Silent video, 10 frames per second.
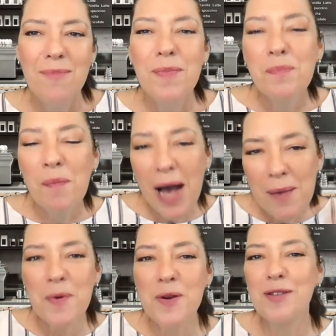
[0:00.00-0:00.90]
But
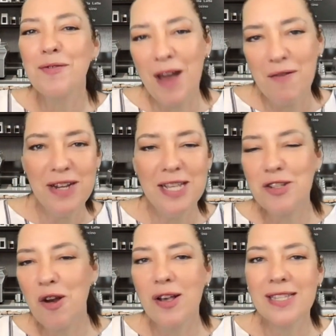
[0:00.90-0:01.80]
my personal favorite
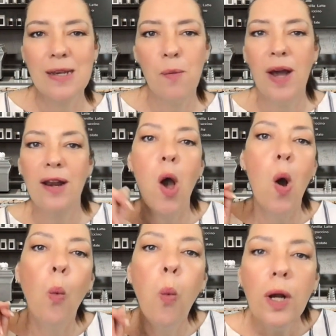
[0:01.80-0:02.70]
is to ask someone,
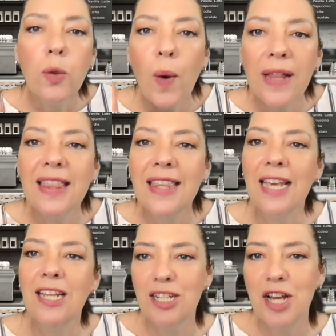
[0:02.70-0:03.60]
what one
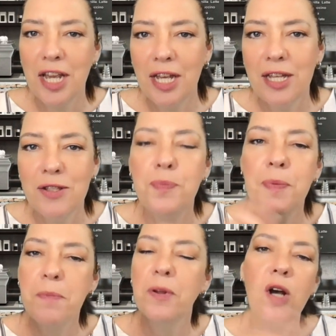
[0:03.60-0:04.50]
thing do
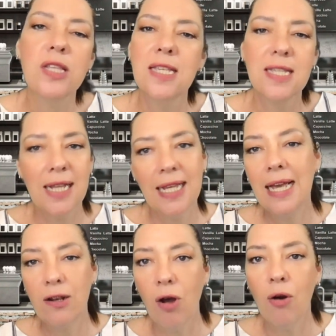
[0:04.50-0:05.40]
people consistently
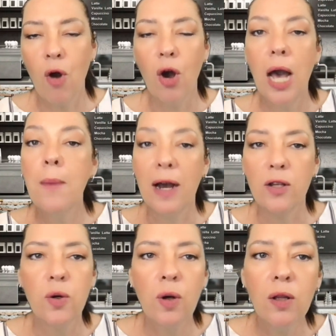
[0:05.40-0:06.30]
get wrong
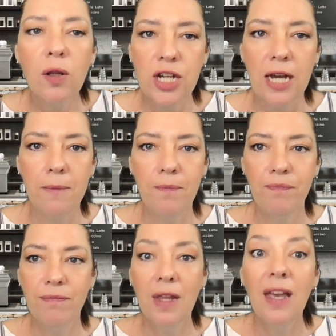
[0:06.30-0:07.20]
about your culture?
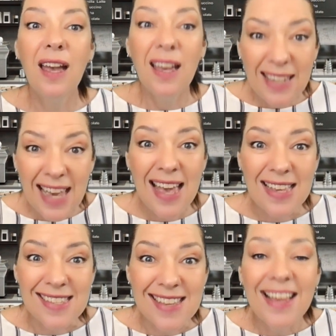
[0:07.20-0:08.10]

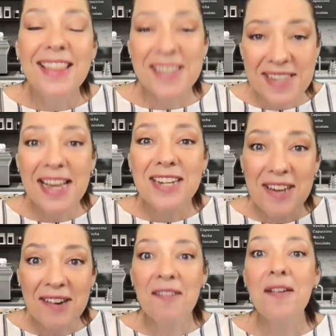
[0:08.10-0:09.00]
Yes, this is
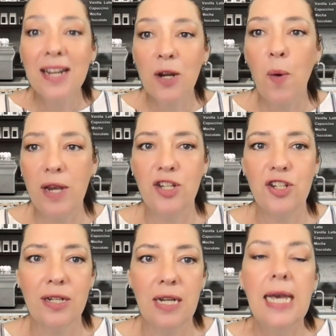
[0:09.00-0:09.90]
actually a great
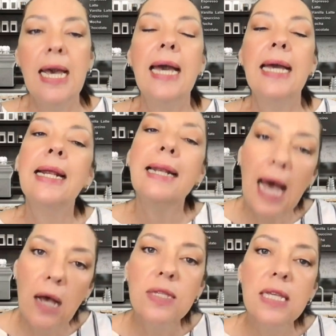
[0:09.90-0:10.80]
question. It
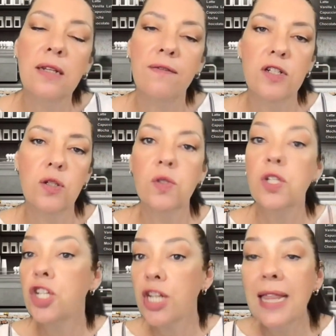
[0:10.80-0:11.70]
allows the individual
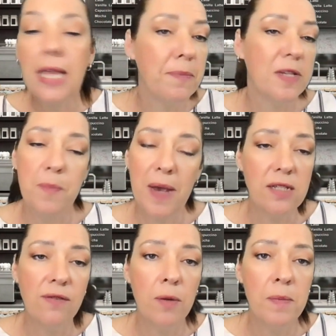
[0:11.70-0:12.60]
to share their
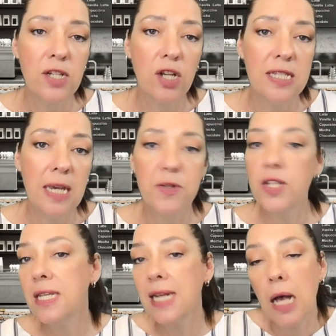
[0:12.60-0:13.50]
perspective on
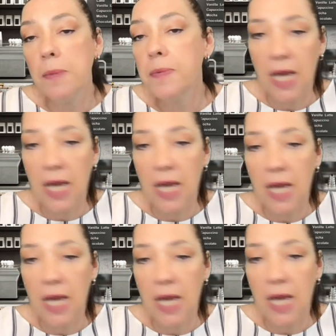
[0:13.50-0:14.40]
misconceptions and helps
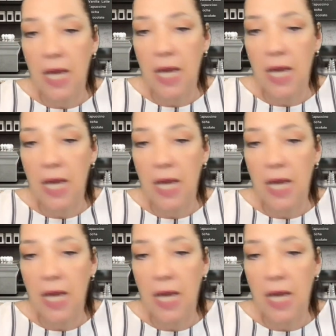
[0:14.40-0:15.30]
educate you and others.